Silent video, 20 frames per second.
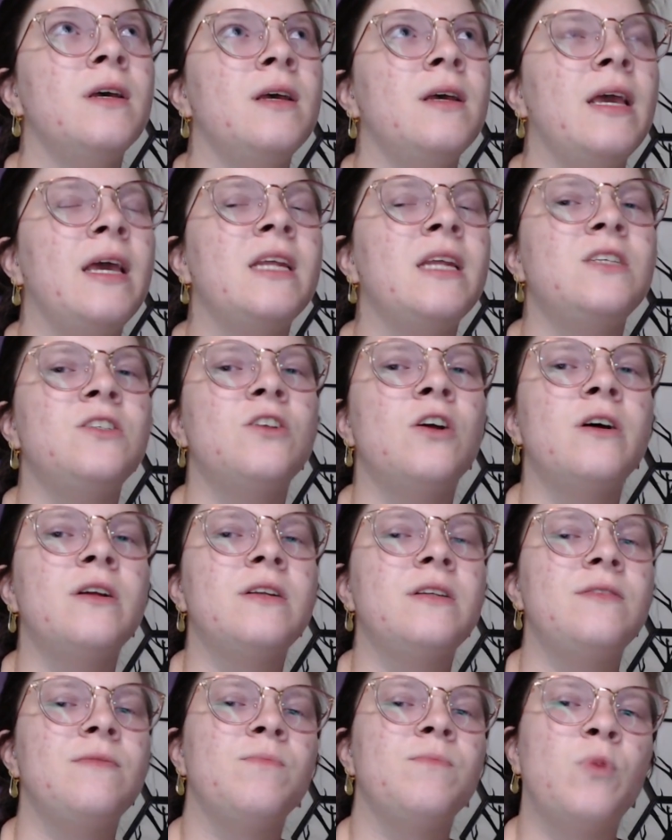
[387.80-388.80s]
And it's
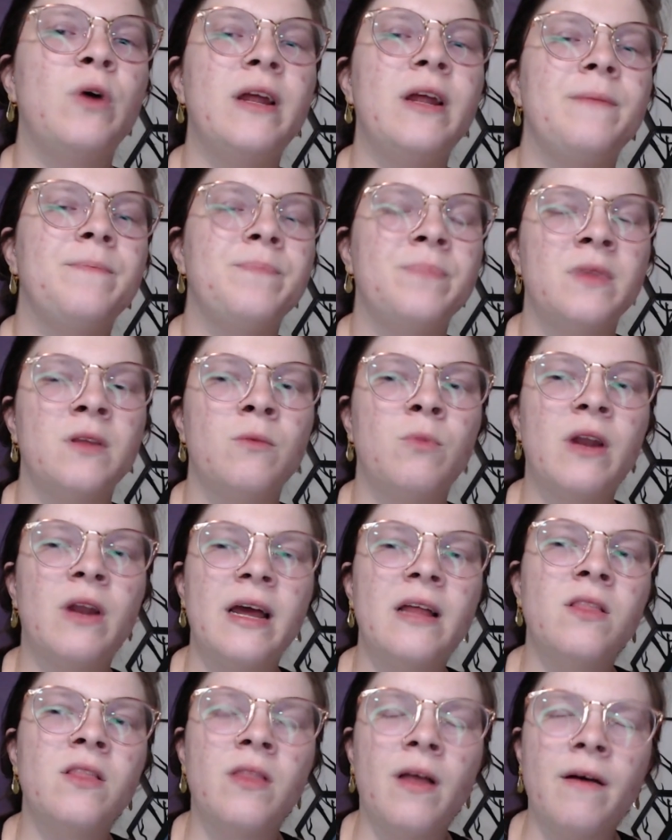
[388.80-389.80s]
not what
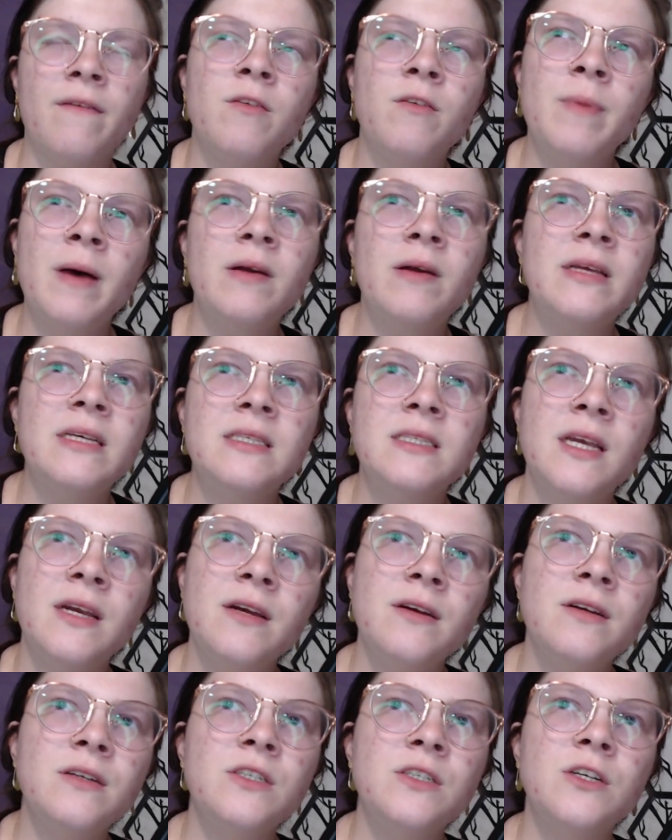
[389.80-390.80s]
I love about his
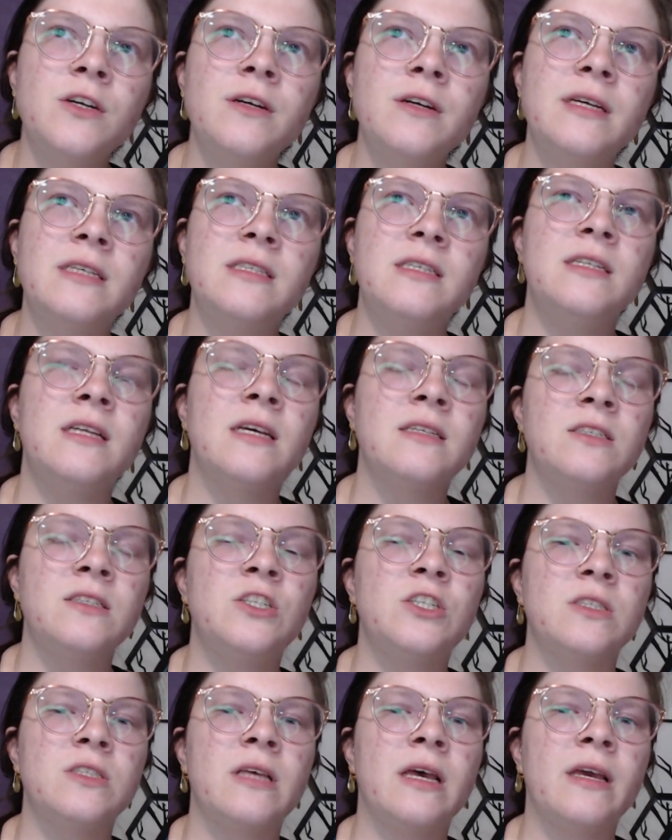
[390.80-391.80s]
character is he doesn't
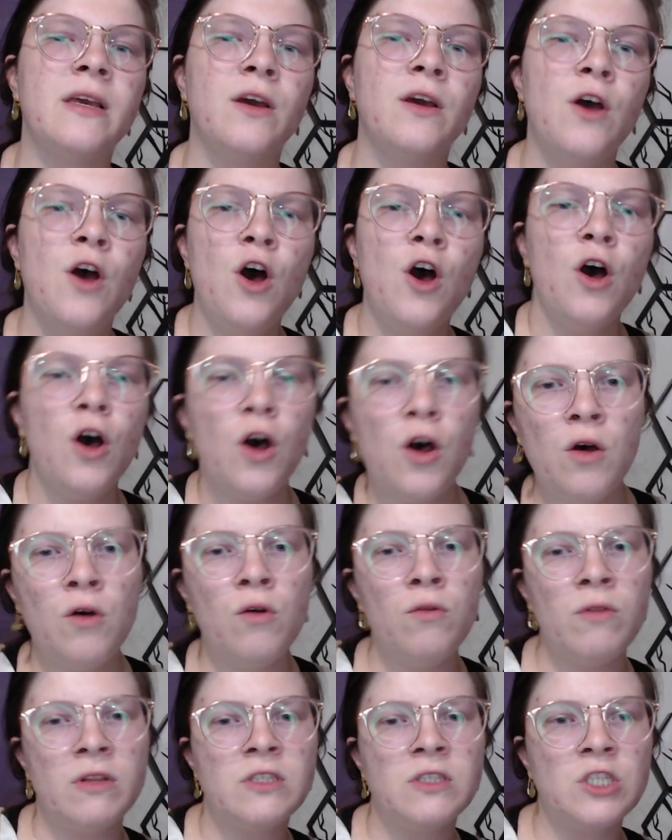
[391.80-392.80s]
just like, oh,
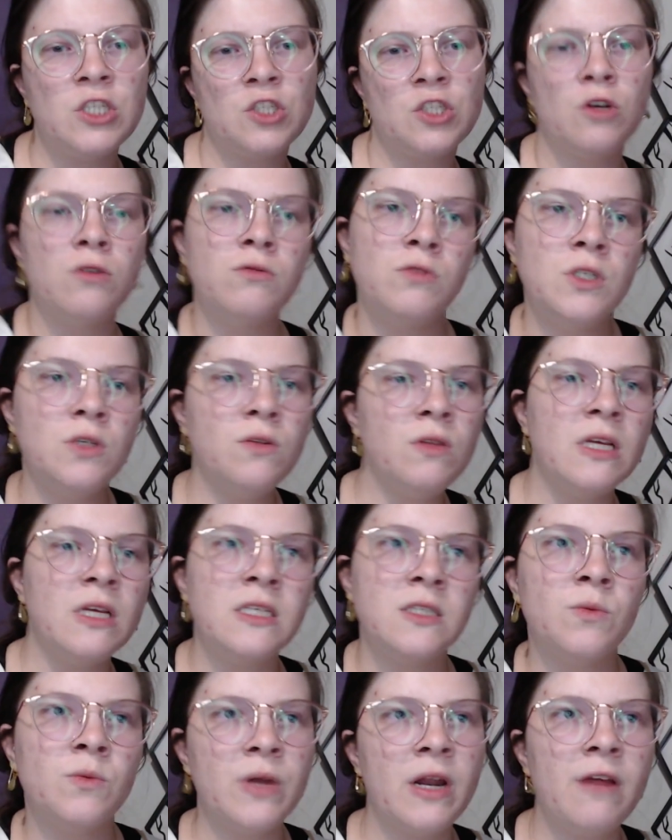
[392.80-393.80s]
let's just go do
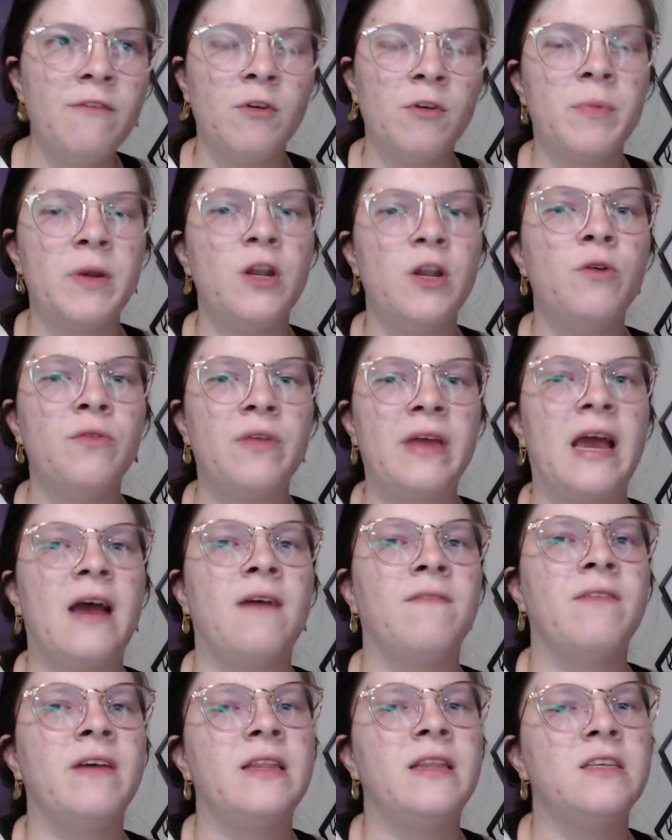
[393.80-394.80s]
things and whatever. But no, they
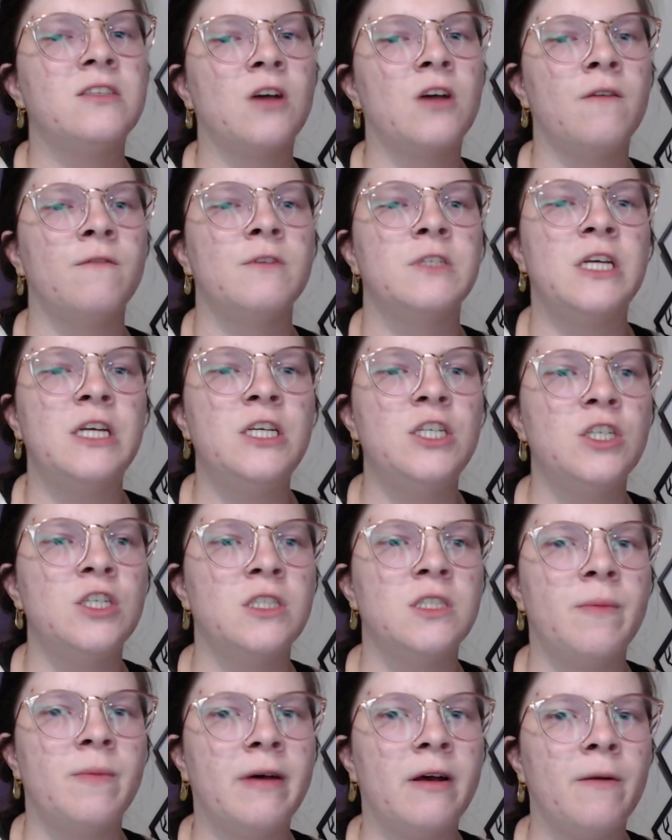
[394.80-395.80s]
have like these
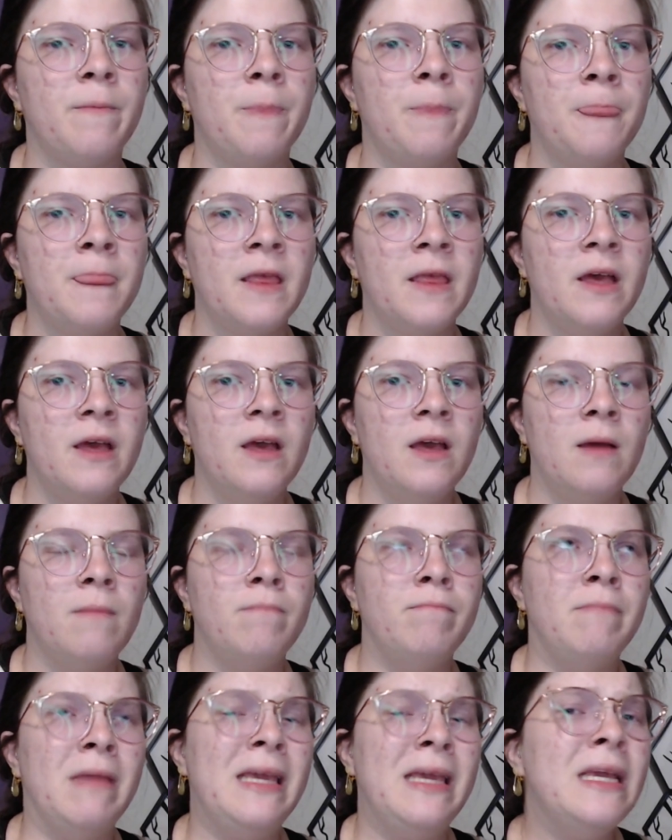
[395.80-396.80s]
conversations about
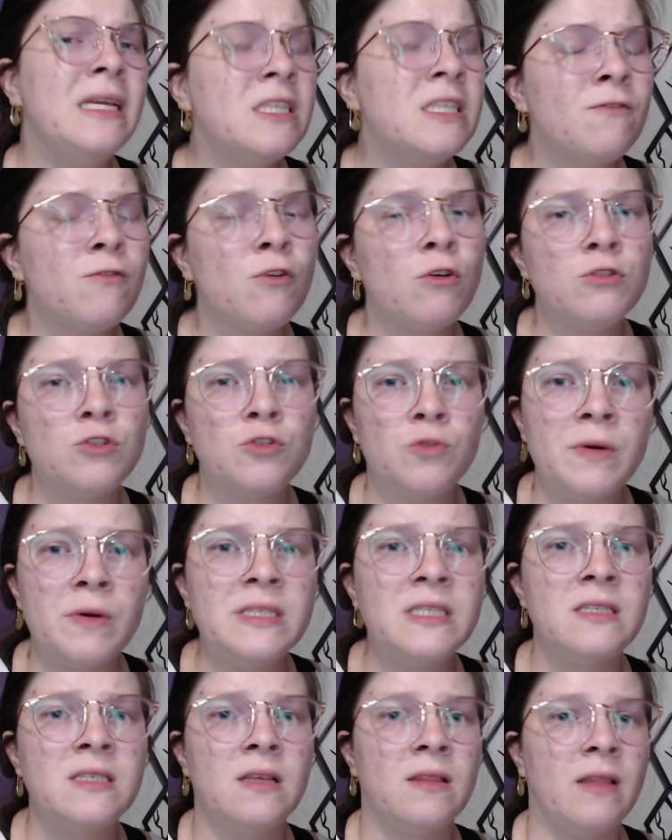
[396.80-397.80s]
making difficult
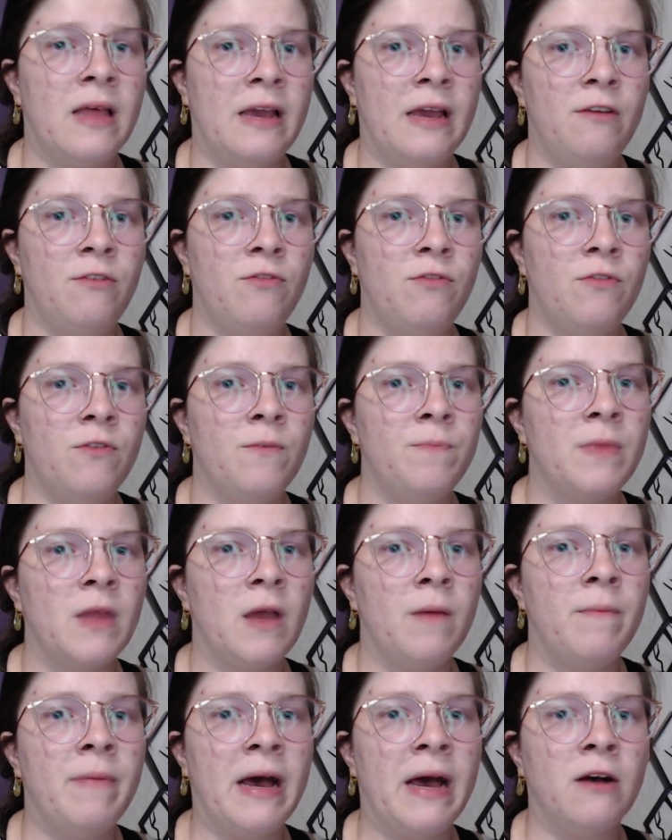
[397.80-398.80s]
choices in life,
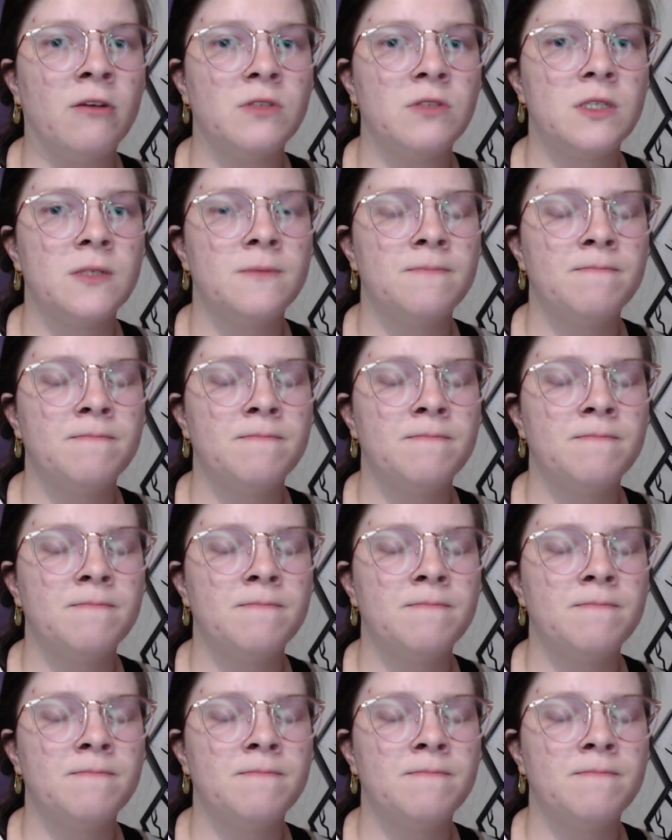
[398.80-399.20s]
about